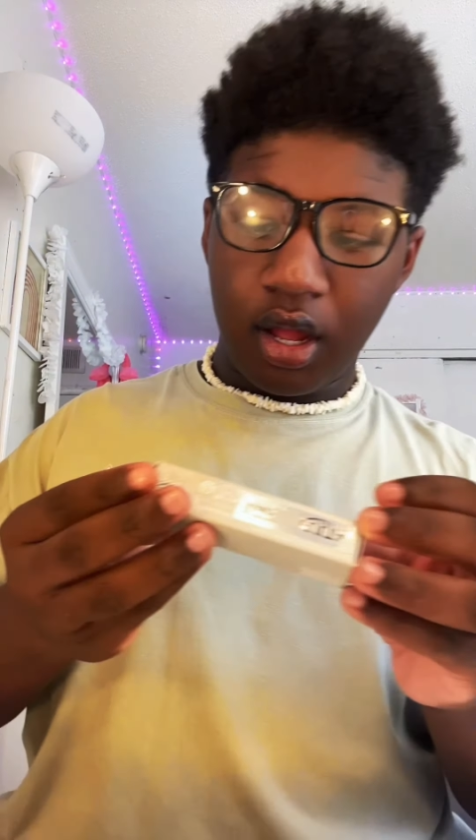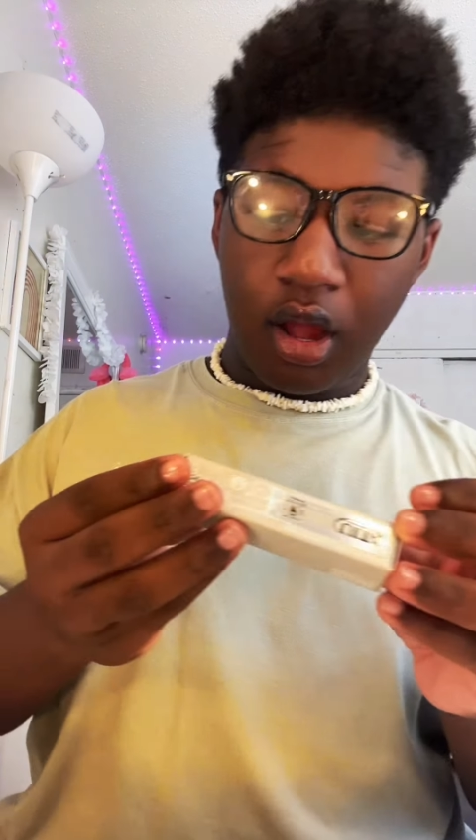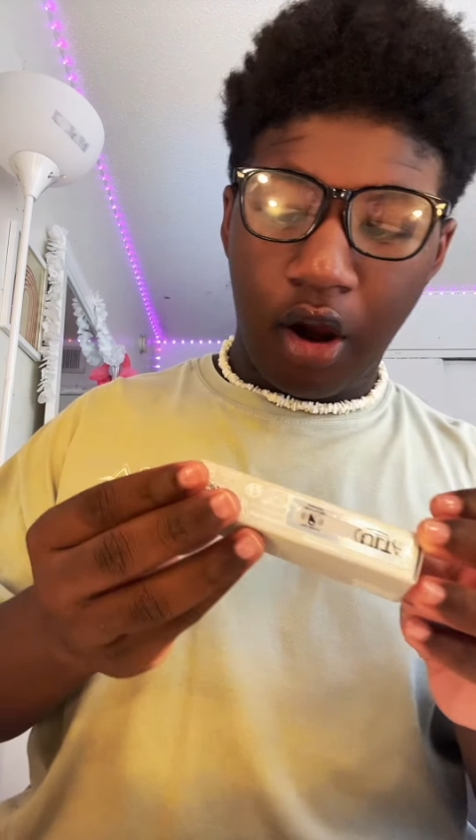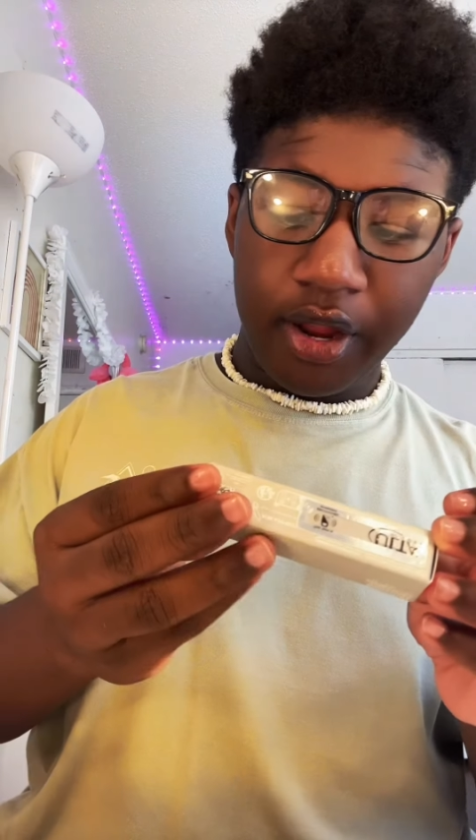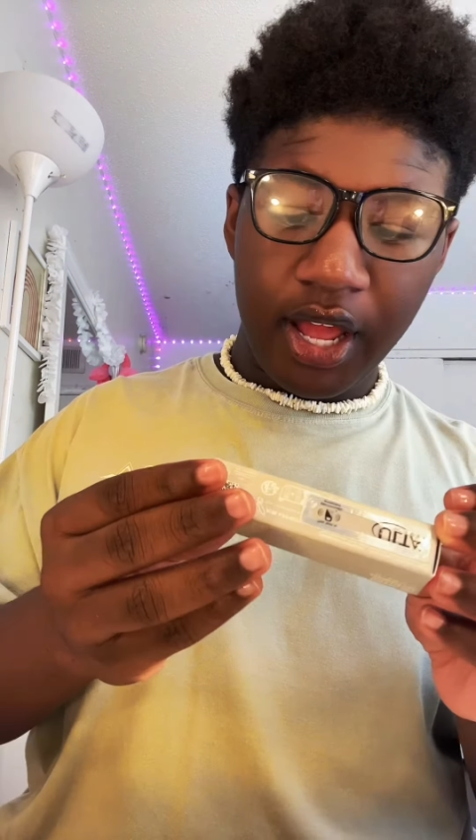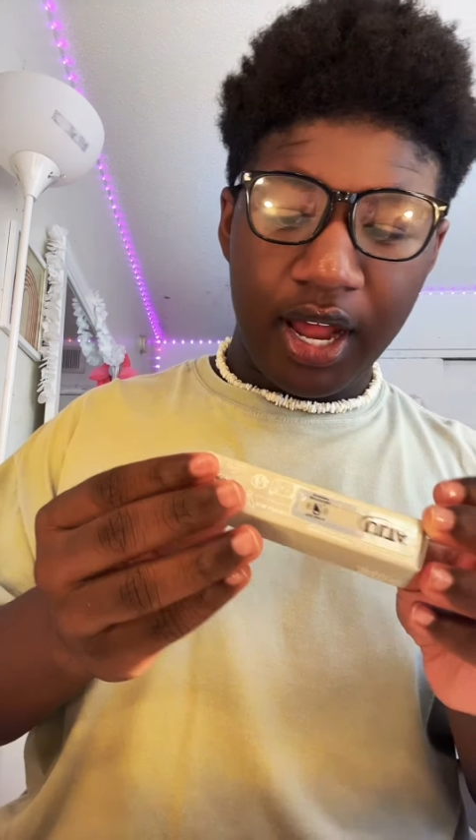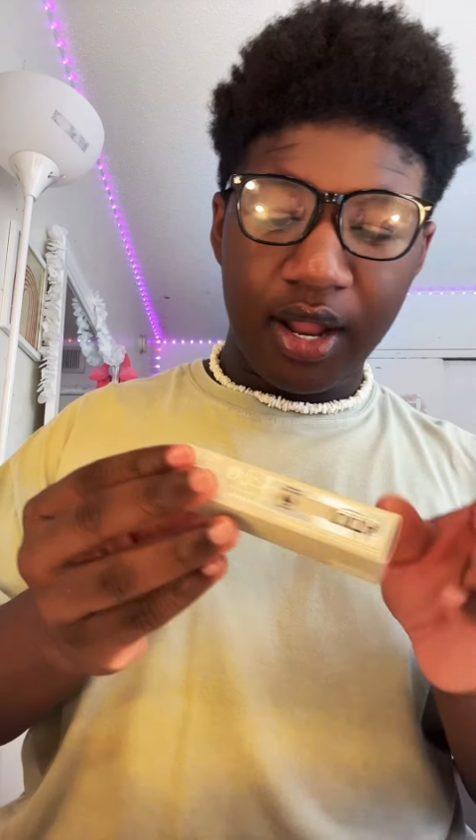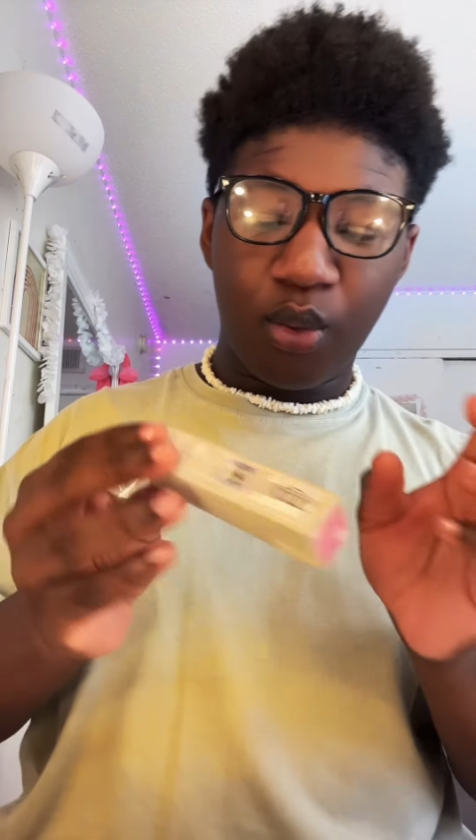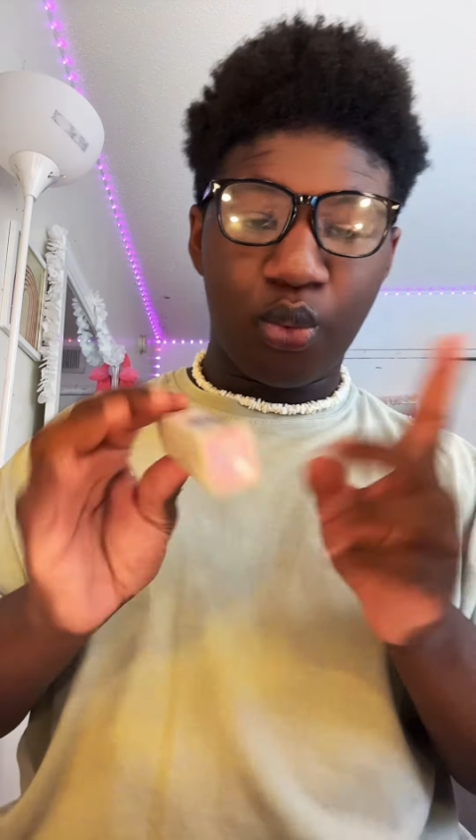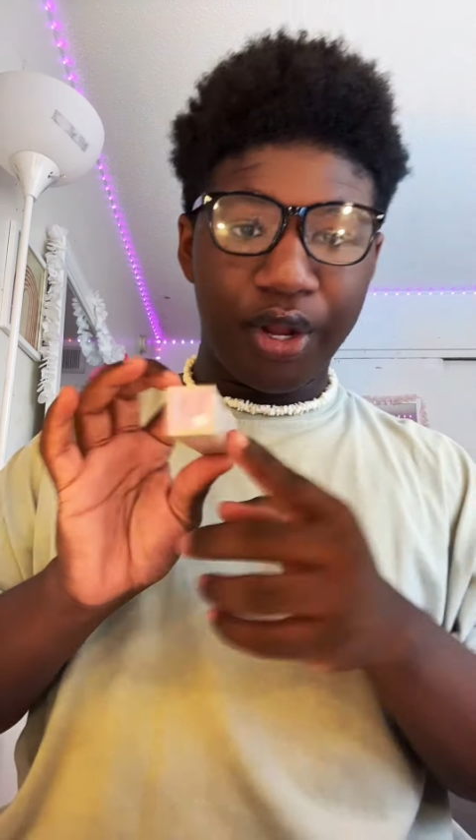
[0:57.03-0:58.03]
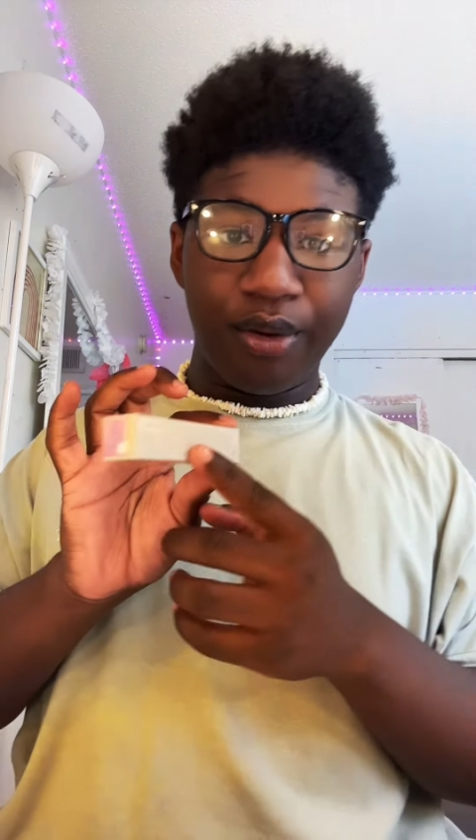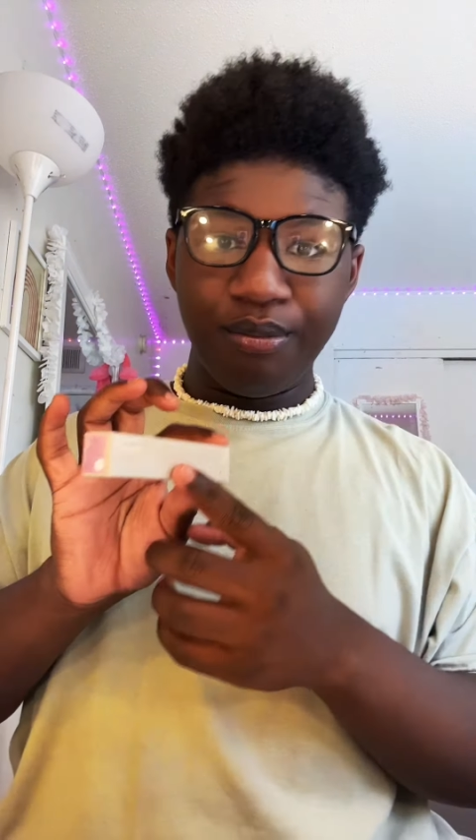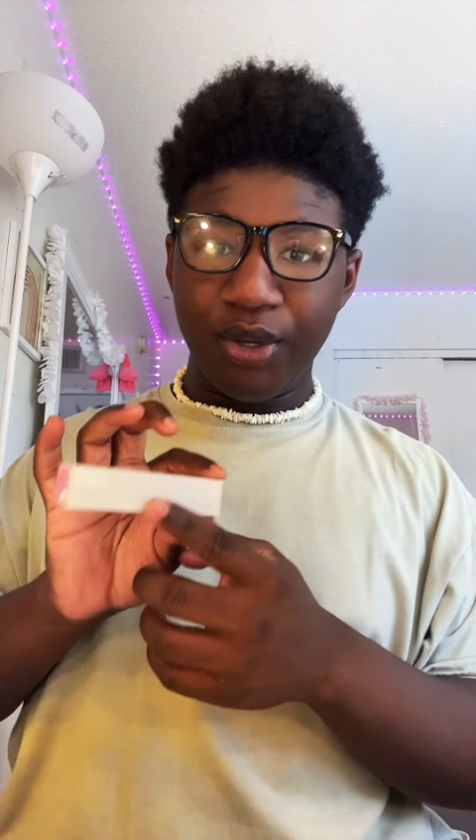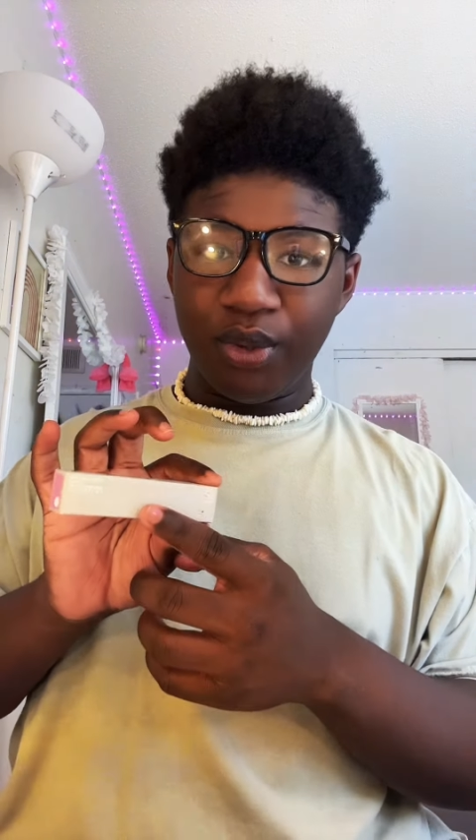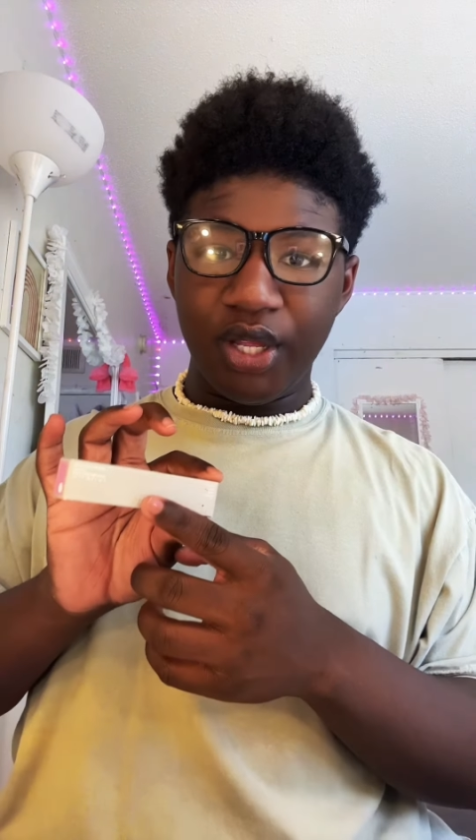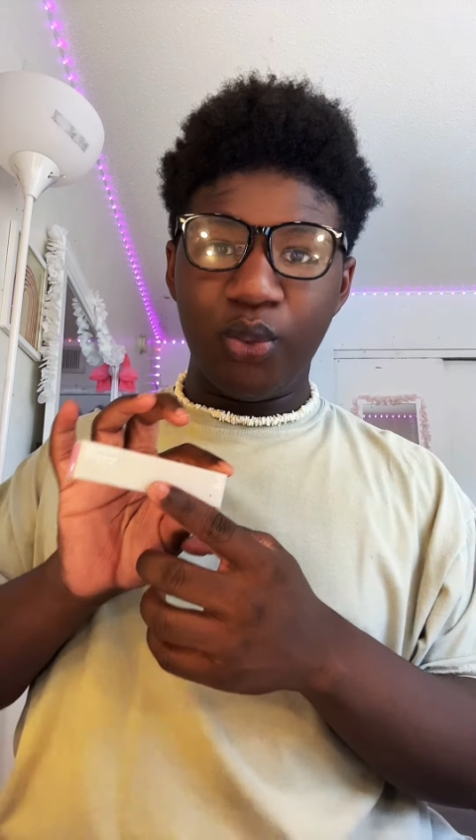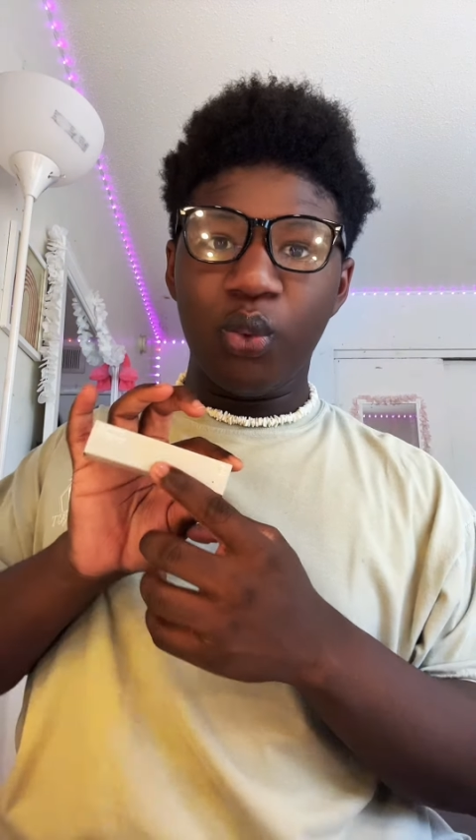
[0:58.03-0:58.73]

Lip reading: Ariana, Realm Beauty,